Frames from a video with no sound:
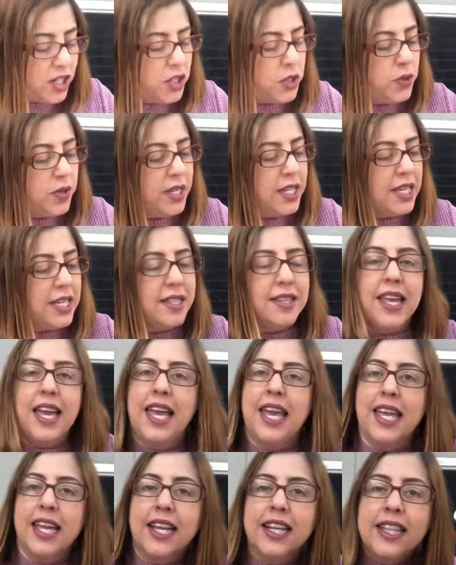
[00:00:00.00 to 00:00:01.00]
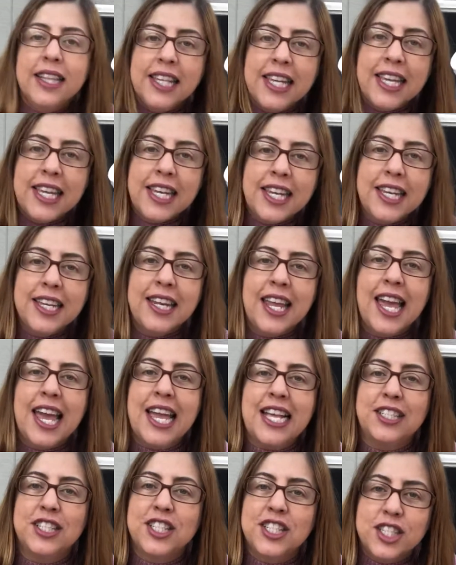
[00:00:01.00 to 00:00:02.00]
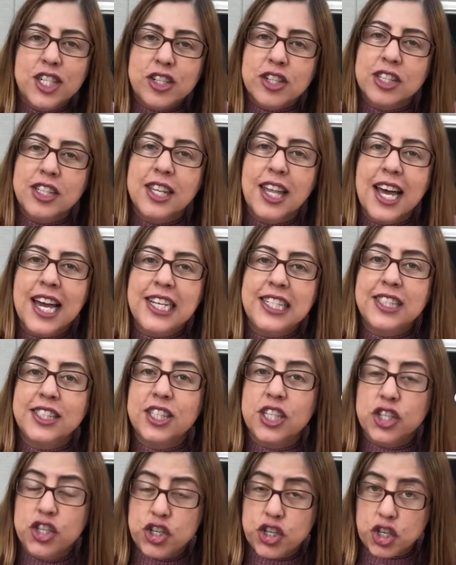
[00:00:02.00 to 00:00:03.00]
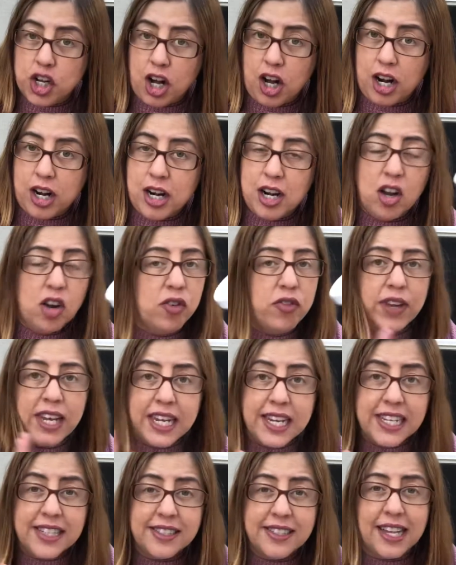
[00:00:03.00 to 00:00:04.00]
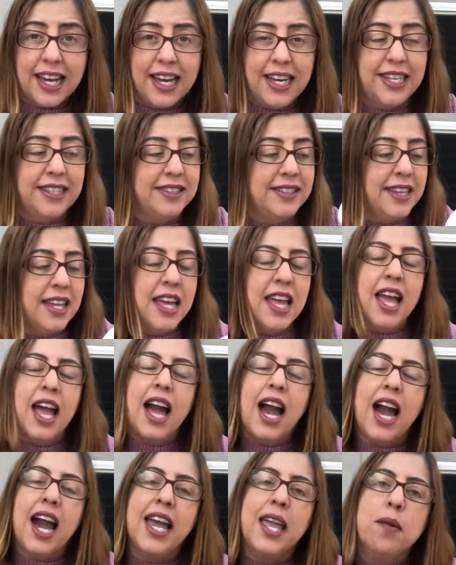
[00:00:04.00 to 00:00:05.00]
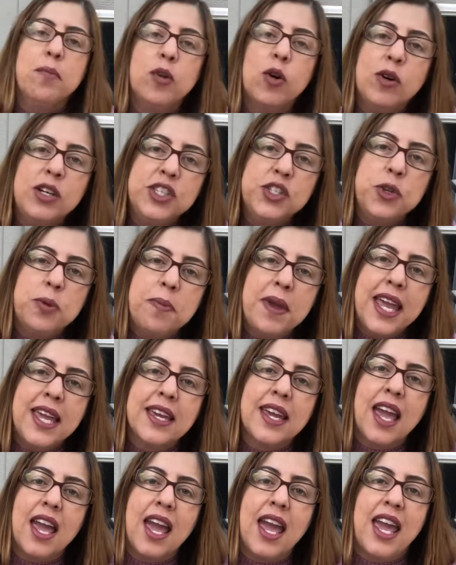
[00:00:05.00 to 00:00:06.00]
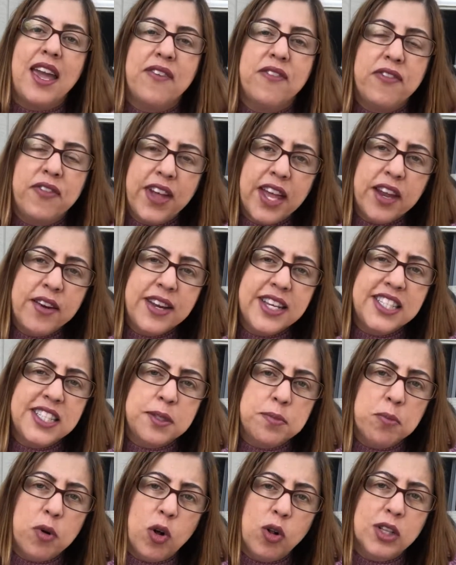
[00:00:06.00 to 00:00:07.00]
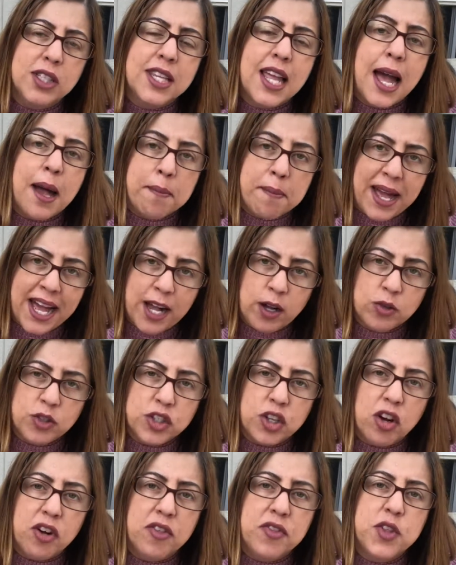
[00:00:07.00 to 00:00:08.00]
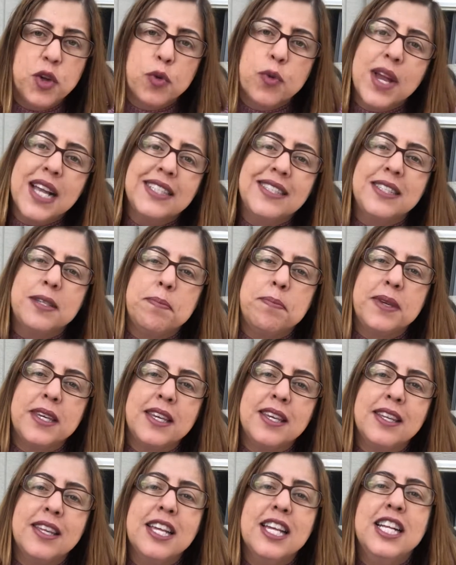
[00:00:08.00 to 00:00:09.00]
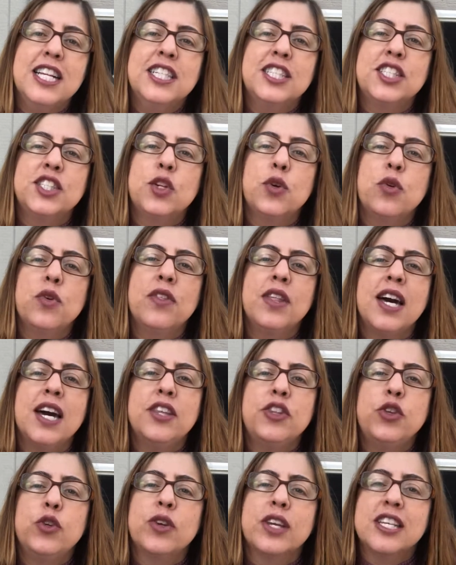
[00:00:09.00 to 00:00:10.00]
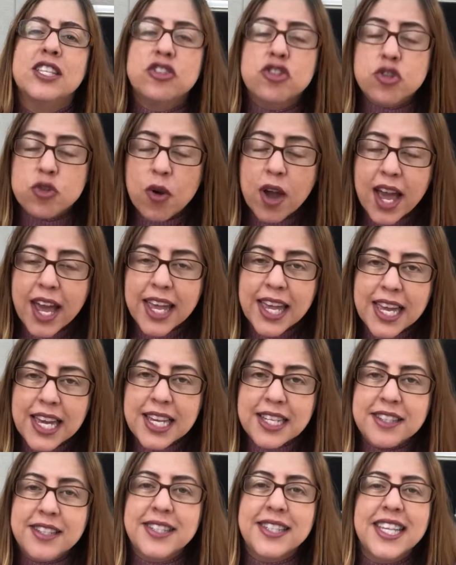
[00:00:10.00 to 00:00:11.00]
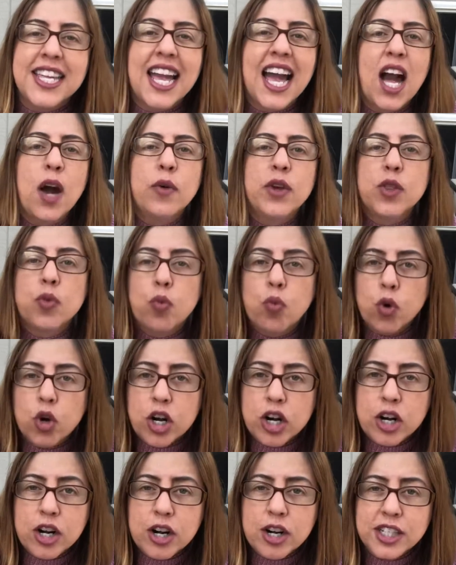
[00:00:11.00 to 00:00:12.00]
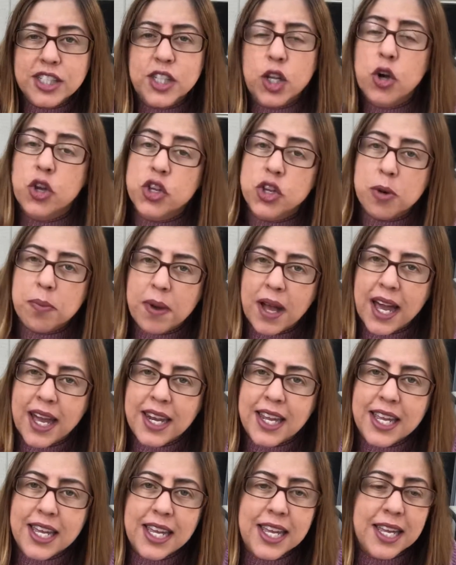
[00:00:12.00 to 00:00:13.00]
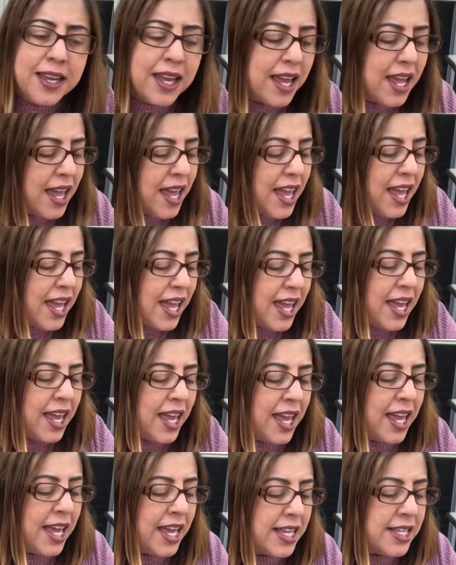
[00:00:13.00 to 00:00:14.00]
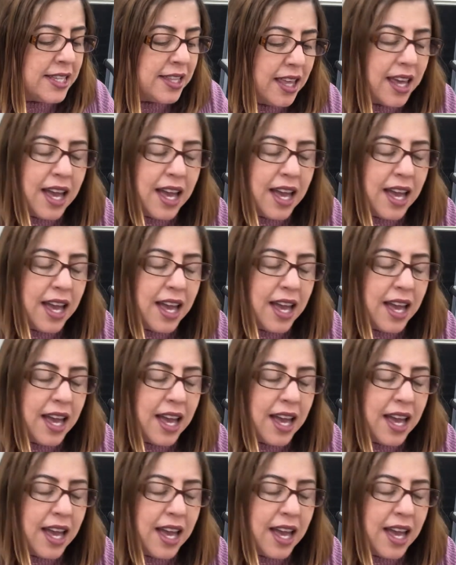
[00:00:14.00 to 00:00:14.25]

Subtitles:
to need a clean and sterilized jar of any size. I am going to make a very small amount of the recipe so that you can try it, see how it works on your body, and